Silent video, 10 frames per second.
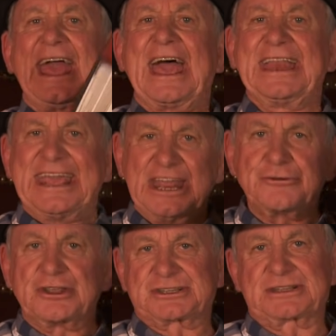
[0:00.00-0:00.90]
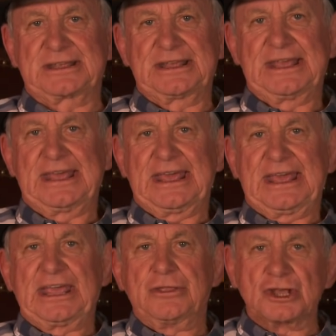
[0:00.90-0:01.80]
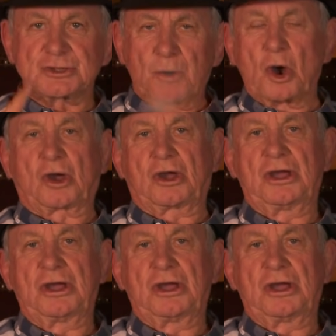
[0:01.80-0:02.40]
an interest in this book